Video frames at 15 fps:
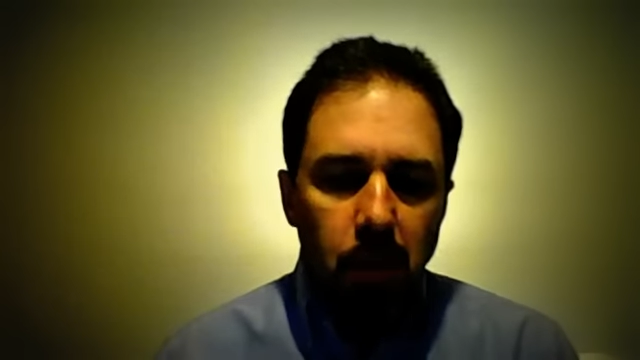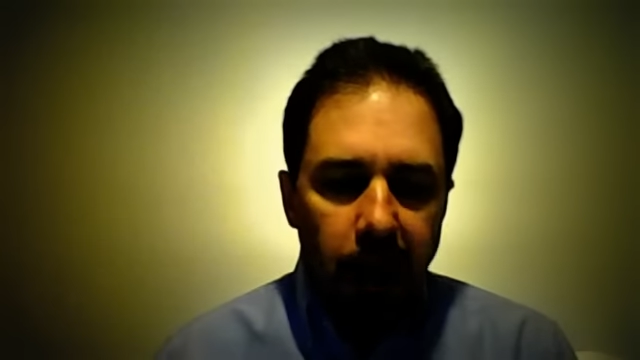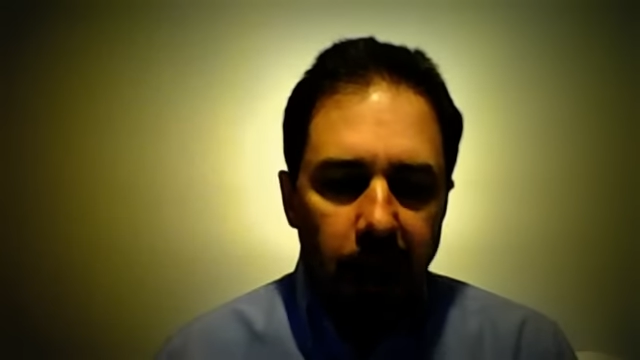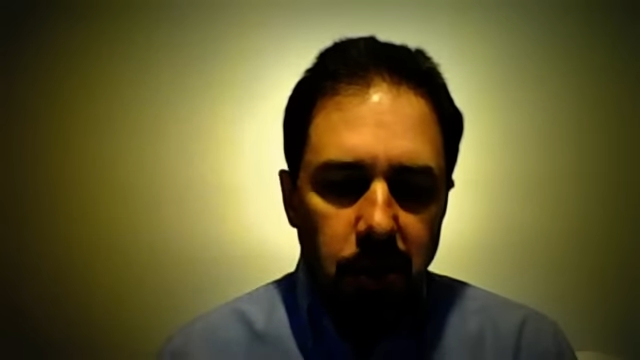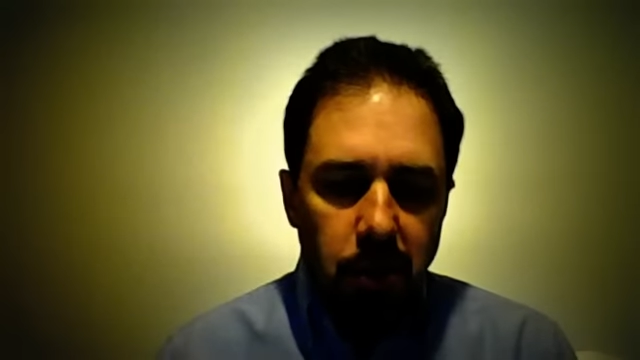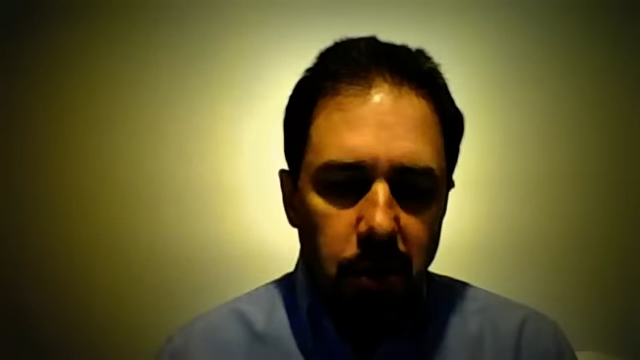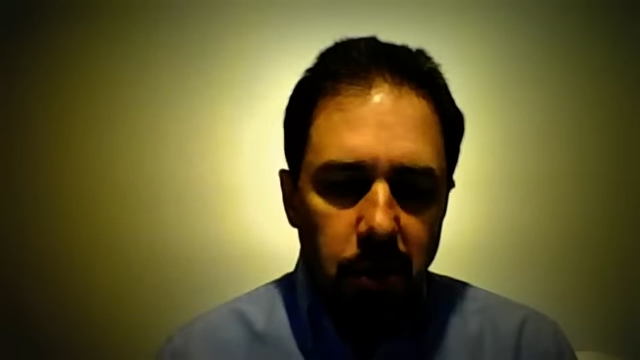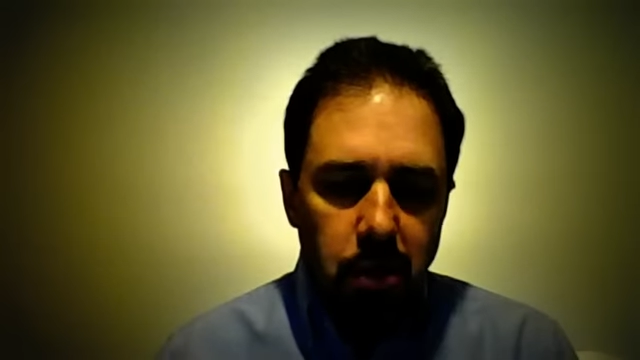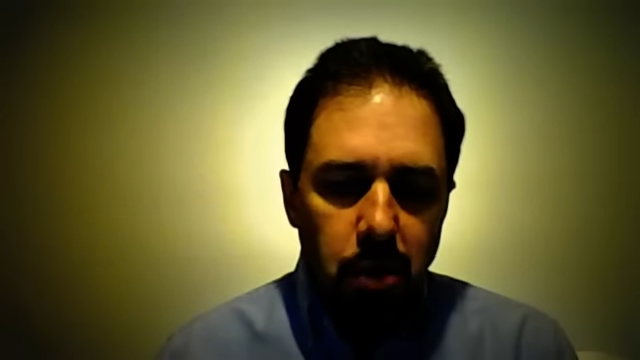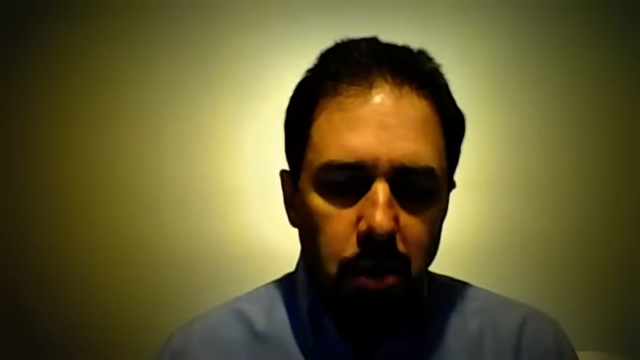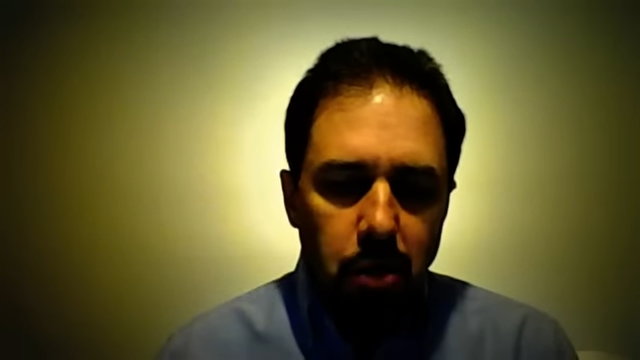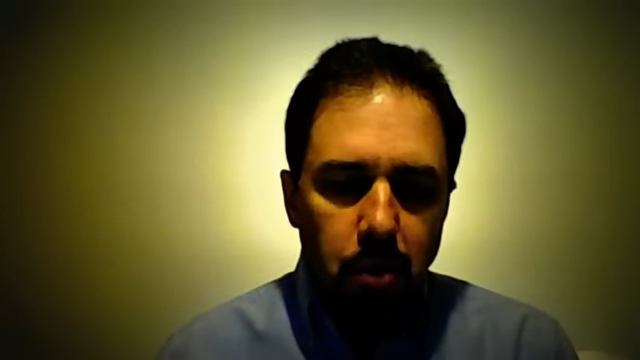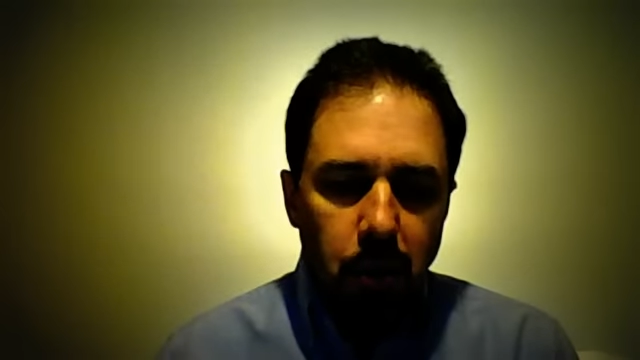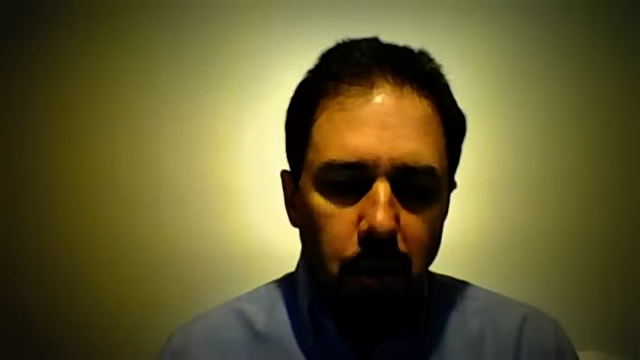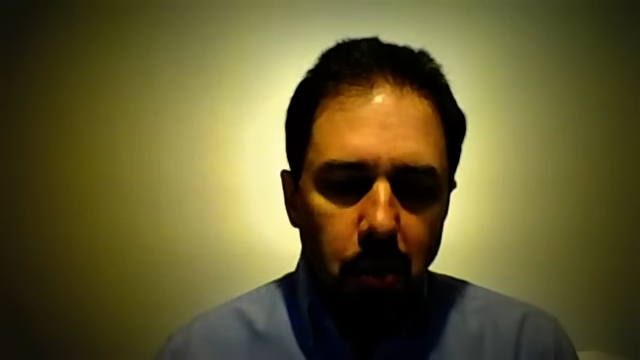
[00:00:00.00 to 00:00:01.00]
actually
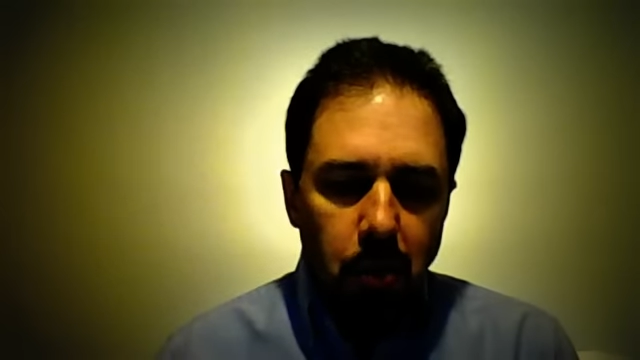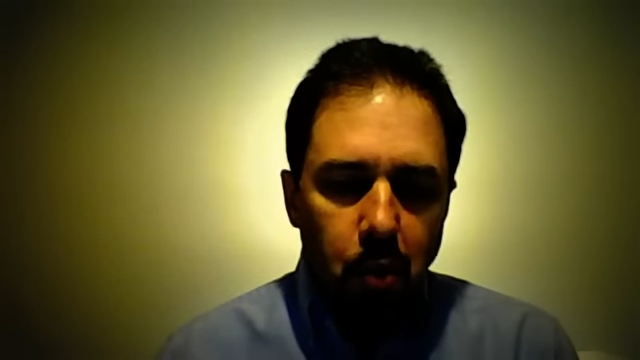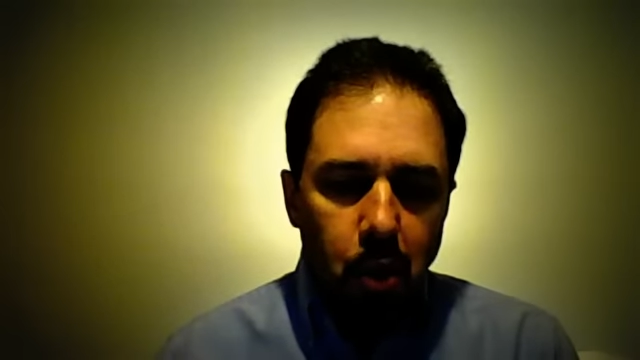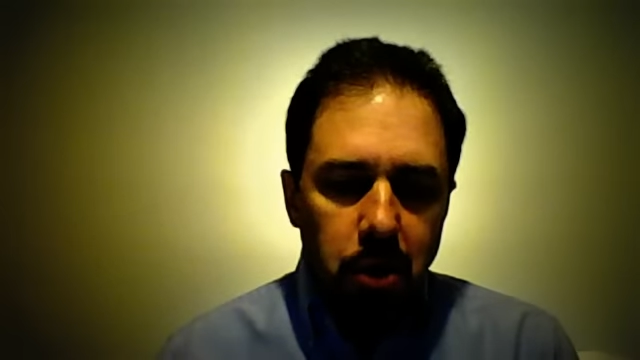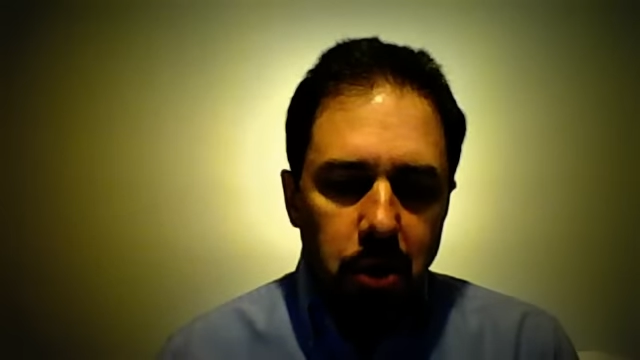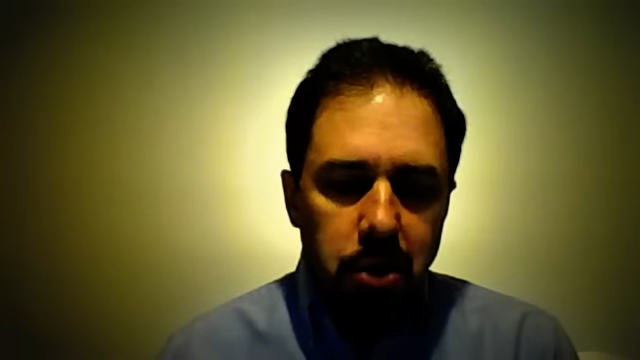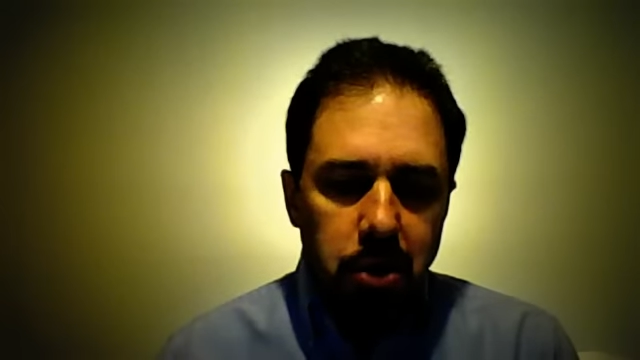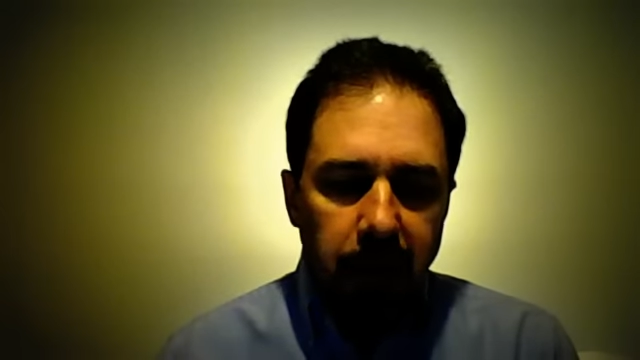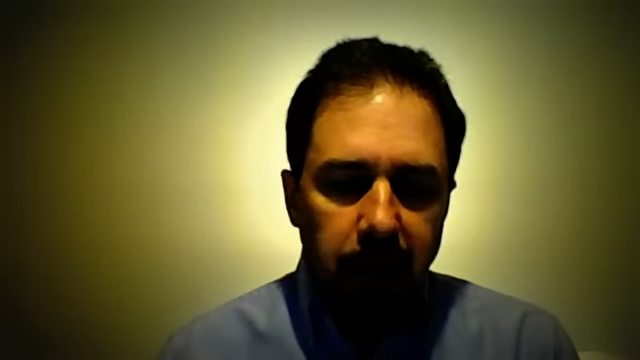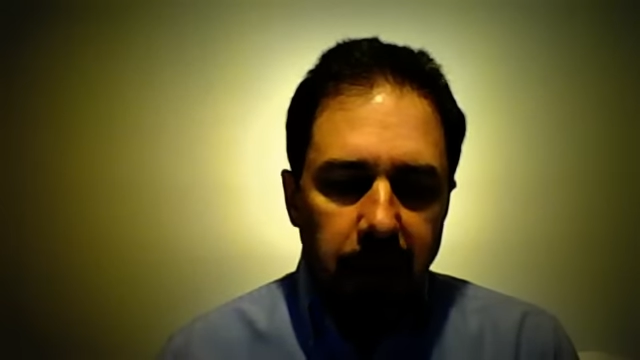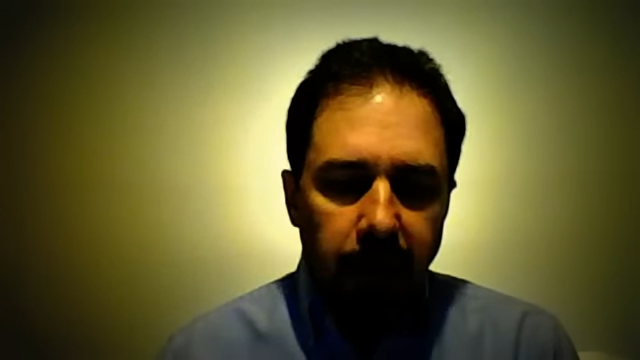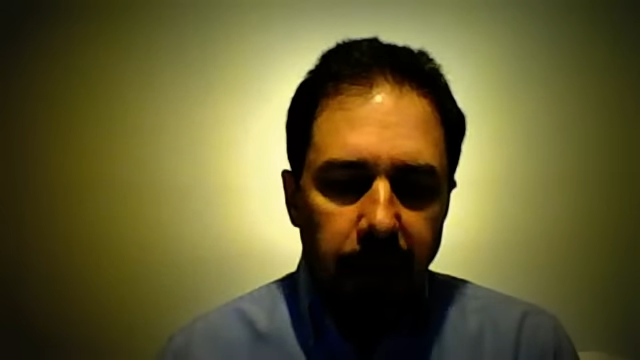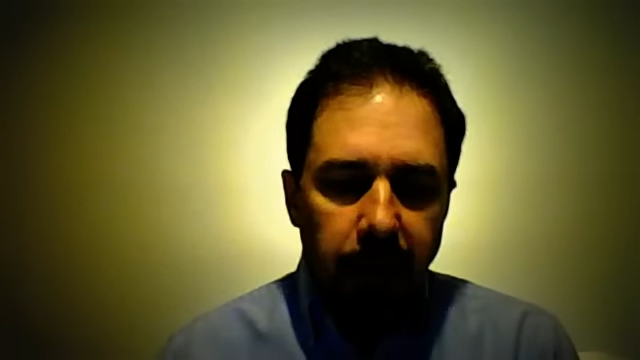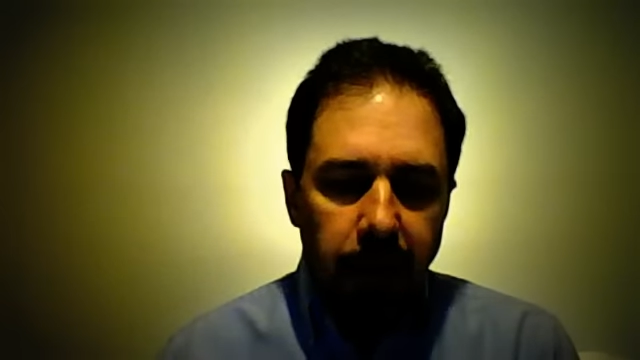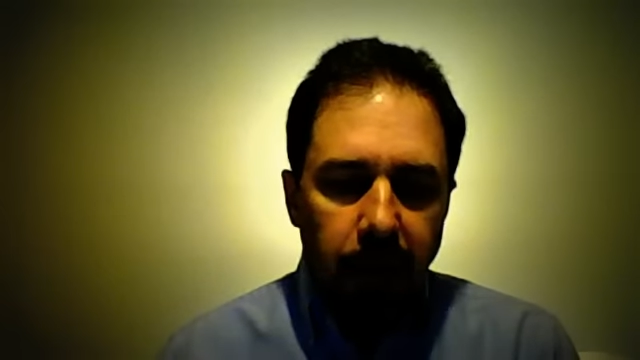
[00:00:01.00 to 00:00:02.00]
two Greek words
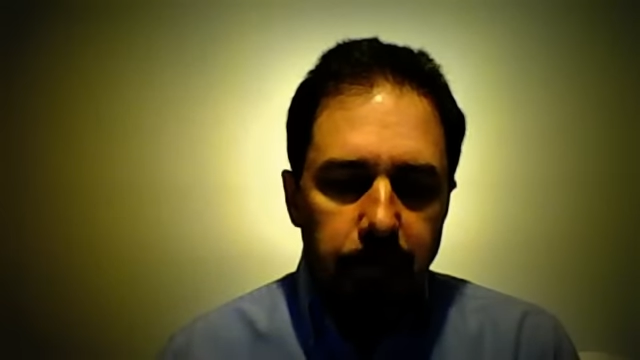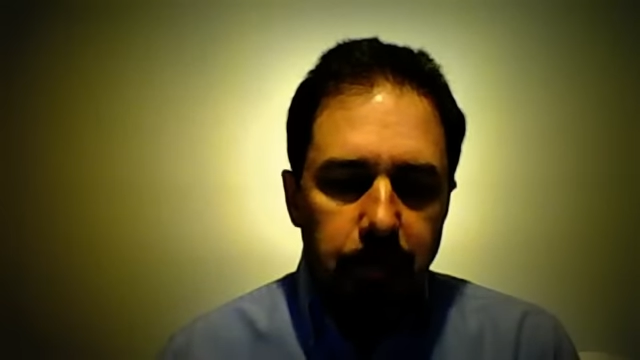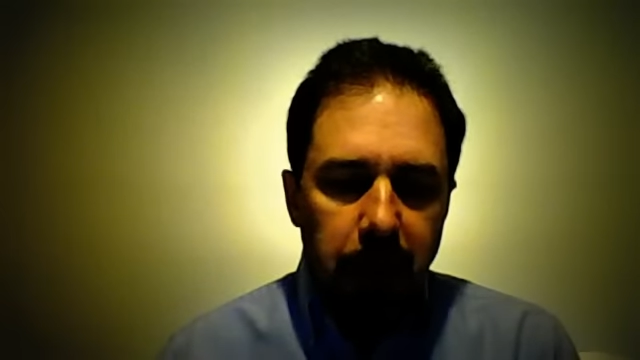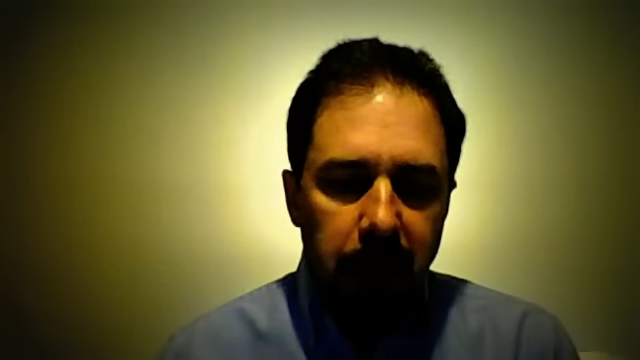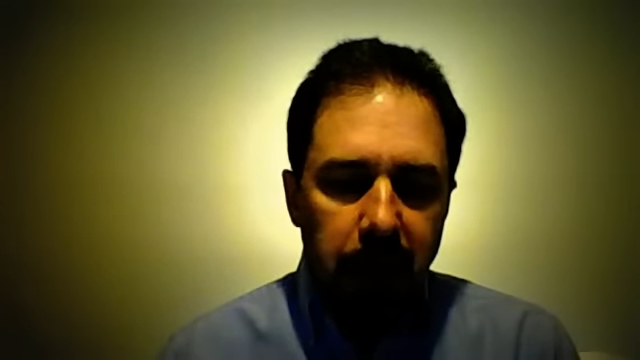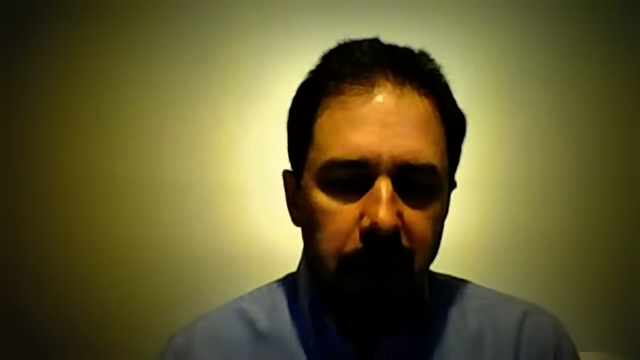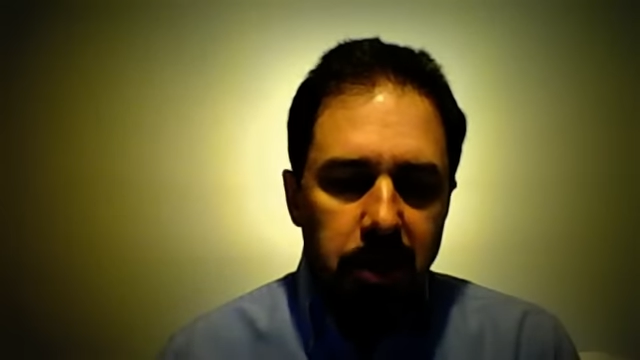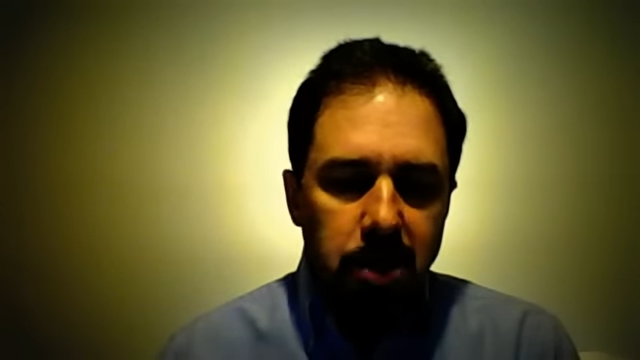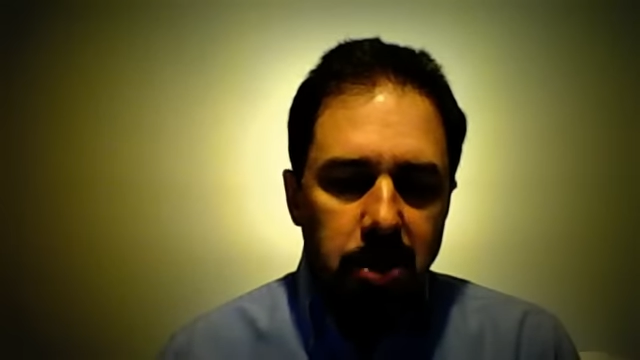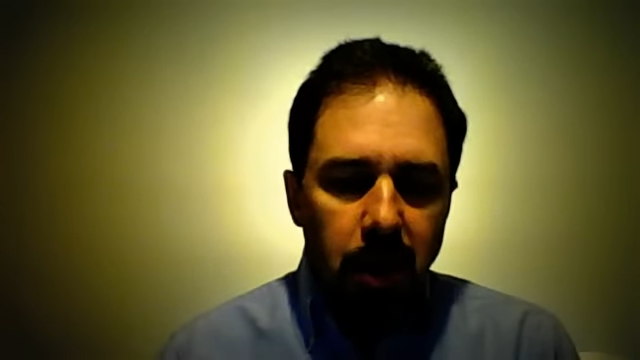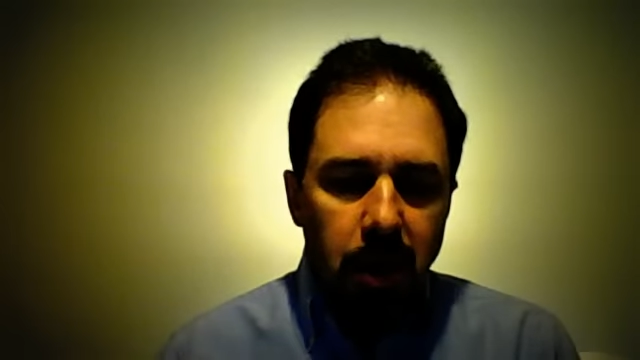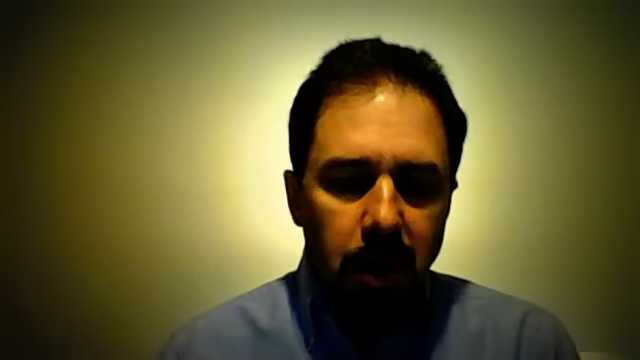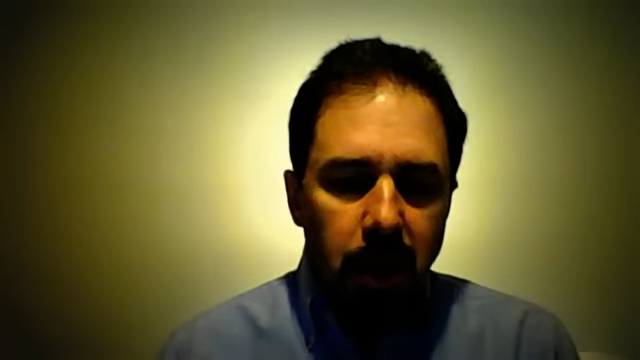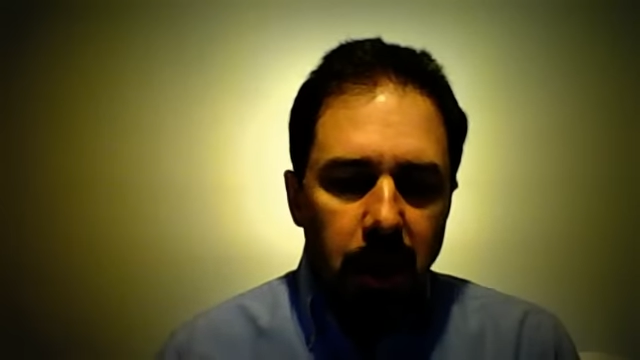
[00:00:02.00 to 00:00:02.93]
that means